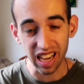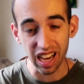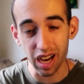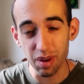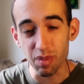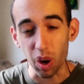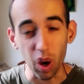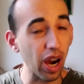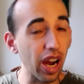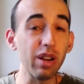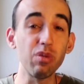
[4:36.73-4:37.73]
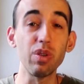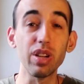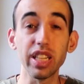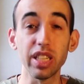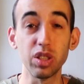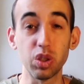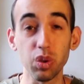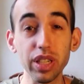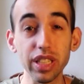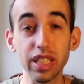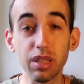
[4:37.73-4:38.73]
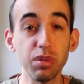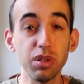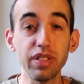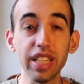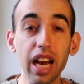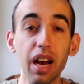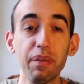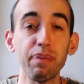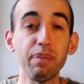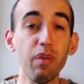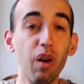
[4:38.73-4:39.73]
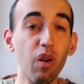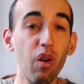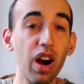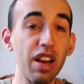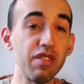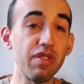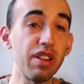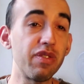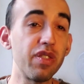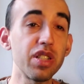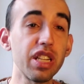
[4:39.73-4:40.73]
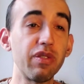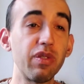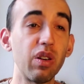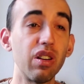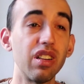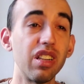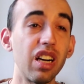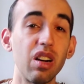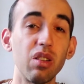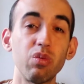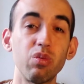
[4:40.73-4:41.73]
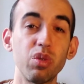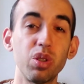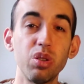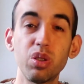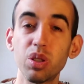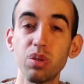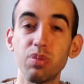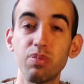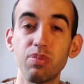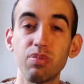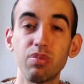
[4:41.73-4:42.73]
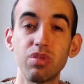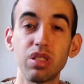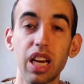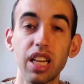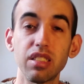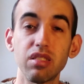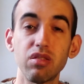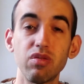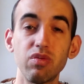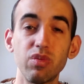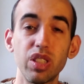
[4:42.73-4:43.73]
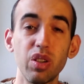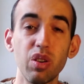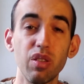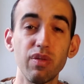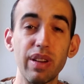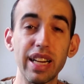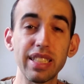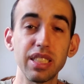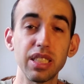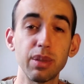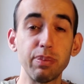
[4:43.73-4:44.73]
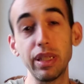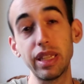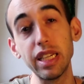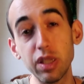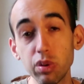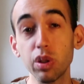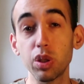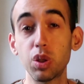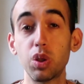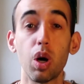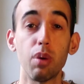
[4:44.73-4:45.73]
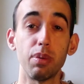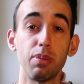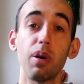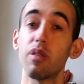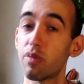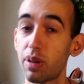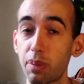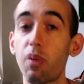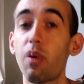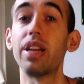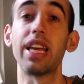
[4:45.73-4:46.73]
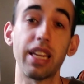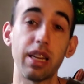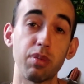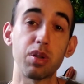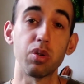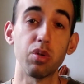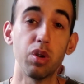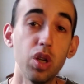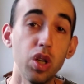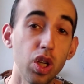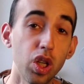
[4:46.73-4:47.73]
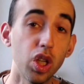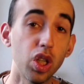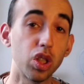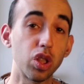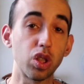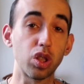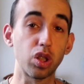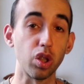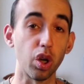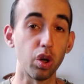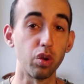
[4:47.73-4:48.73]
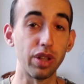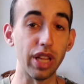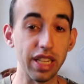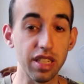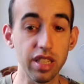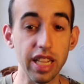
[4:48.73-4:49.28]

I really enjoyed the movie. At first I thought, oh, YouTube stars, they're not actors. But they do a good job in both number one and number two. So that.